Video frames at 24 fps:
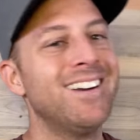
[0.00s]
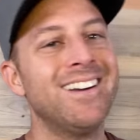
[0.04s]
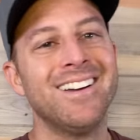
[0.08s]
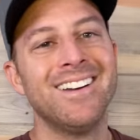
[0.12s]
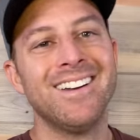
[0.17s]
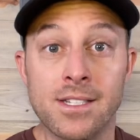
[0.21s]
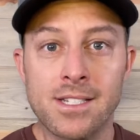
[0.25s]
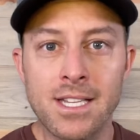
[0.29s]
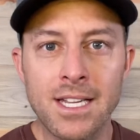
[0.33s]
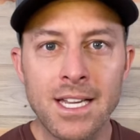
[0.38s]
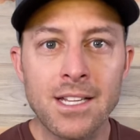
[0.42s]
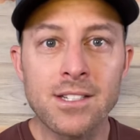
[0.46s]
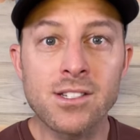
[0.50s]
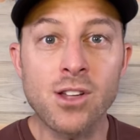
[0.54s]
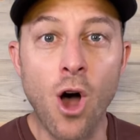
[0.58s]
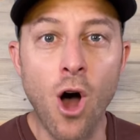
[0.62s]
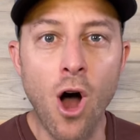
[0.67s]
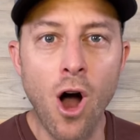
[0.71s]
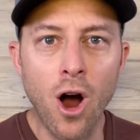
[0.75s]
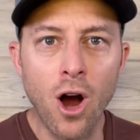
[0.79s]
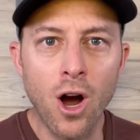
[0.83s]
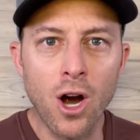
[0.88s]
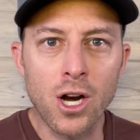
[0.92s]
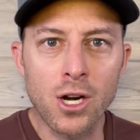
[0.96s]
See, it's
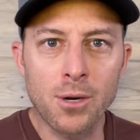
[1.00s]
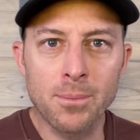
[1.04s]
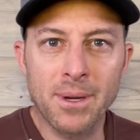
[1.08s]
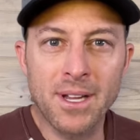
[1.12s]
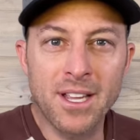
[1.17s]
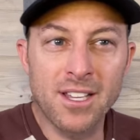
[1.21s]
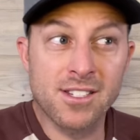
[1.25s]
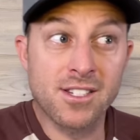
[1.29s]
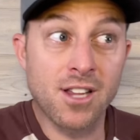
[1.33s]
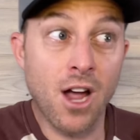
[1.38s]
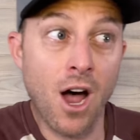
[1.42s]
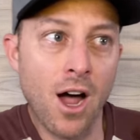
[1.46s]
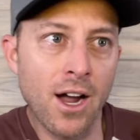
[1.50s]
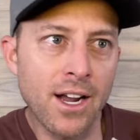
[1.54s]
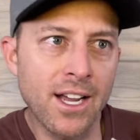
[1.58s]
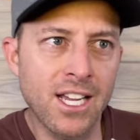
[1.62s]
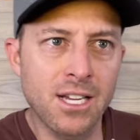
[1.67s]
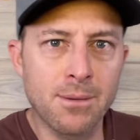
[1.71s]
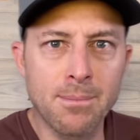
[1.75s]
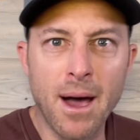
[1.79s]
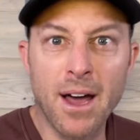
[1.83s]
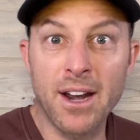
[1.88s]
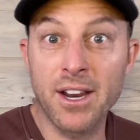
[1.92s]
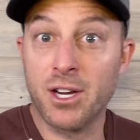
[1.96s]
hard because talking
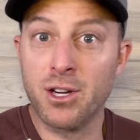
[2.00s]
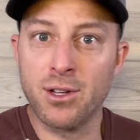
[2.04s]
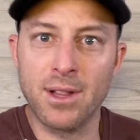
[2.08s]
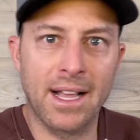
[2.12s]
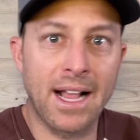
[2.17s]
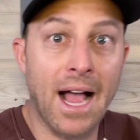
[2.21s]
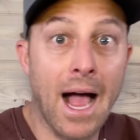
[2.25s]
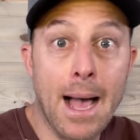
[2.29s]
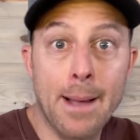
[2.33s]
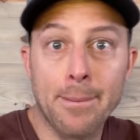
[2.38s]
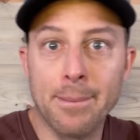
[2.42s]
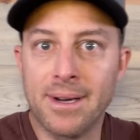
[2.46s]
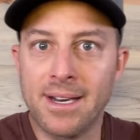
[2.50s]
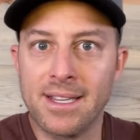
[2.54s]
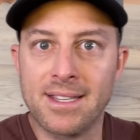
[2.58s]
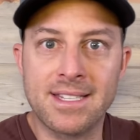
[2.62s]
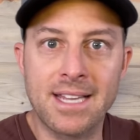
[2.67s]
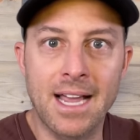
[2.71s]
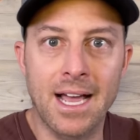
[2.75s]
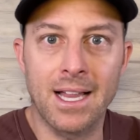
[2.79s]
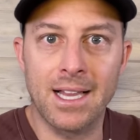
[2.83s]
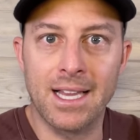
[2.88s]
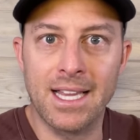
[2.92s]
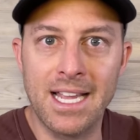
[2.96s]
about it, you're like, I'm going to
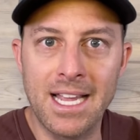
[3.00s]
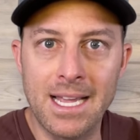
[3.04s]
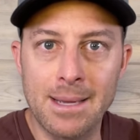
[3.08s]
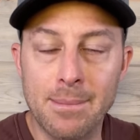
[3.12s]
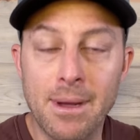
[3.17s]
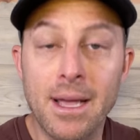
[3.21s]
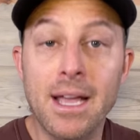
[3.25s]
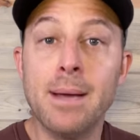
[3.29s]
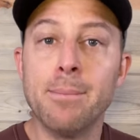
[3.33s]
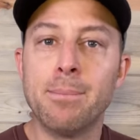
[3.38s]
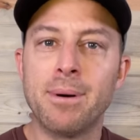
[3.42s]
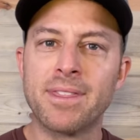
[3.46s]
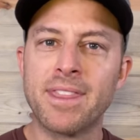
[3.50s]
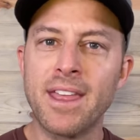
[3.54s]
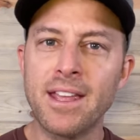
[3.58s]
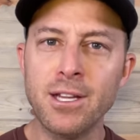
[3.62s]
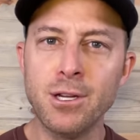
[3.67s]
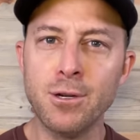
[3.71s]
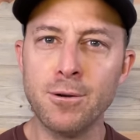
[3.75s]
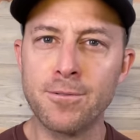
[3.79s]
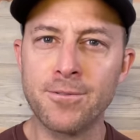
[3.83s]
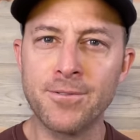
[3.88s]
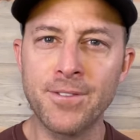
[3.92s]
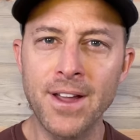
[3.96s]
tell him. But then
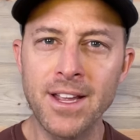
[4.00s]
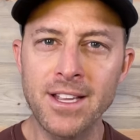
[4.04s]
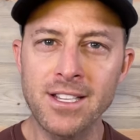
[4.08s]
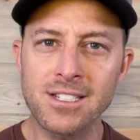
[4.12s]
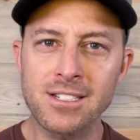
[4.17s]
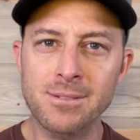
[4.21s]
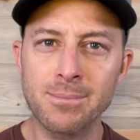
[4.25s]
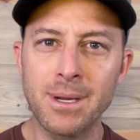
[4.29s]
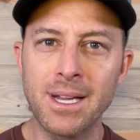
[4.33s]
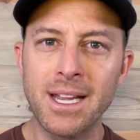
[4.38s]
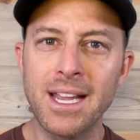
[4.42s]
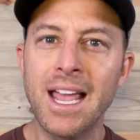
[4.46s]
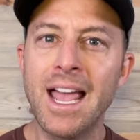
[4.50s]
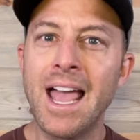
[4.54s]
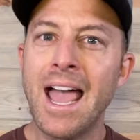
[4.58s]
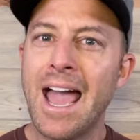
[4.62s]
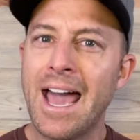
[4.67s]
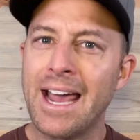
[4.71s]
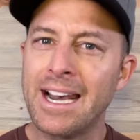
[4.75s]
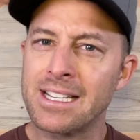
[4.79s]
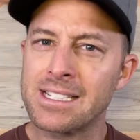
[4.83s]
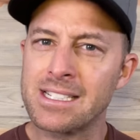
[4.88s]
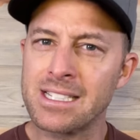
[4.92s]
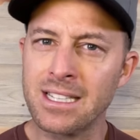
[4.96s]
you face me
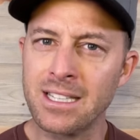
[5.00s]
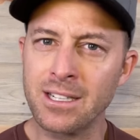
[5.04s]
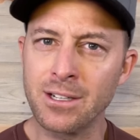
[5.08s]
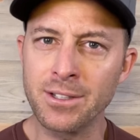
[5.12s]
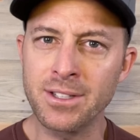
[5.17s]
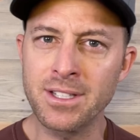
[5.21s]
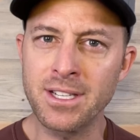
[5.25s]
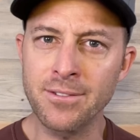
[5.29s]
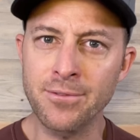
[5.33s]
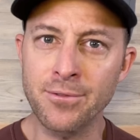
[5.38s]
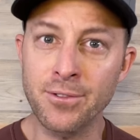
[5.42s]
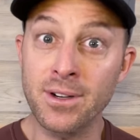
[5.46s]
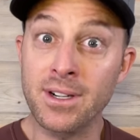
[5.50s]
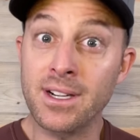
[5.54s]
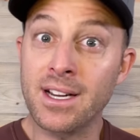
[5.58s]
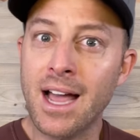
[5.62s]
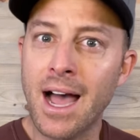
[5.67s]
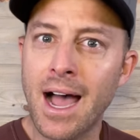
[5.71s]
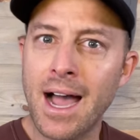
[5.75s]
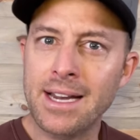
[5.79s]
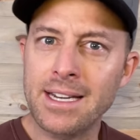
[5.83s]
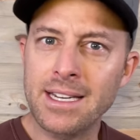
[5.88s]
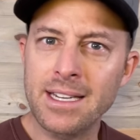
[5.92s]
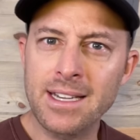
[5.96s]
and it's a little different,
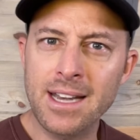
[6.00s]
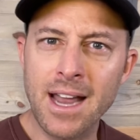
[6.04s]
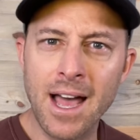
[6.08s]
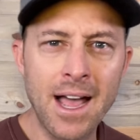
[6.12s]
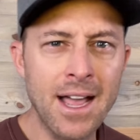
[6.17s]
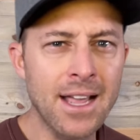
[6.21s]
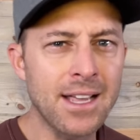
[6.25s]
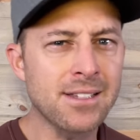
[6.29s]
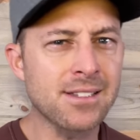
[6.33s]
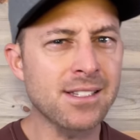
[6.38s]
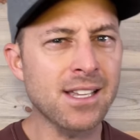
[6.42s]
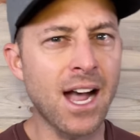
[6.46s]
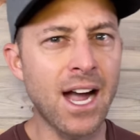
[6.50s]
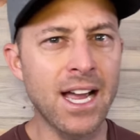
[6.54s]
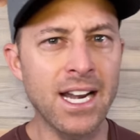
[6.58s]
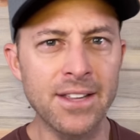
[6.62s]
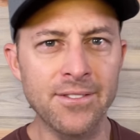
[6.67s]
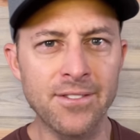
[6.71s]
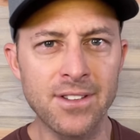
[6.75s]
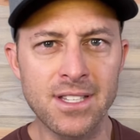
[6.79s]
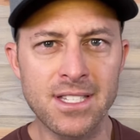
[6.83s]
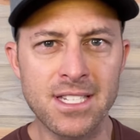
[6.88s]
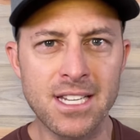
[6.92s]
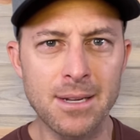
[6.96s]
kind of nice, kind
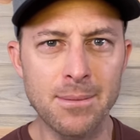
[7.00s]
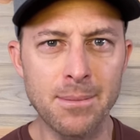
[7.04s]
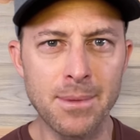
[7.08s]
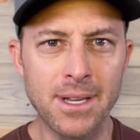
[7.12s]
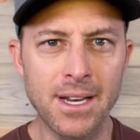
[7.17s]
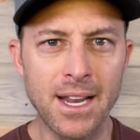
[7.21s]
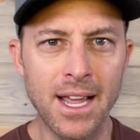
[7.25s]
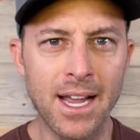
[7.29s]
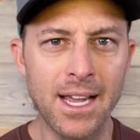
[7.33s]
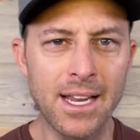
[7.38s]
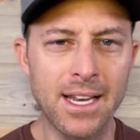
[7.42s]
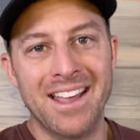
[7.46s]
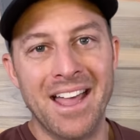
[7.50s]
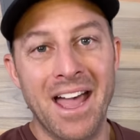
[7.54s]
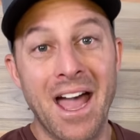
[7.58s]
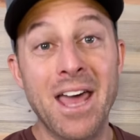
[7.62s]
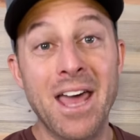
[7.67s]
of intimidating.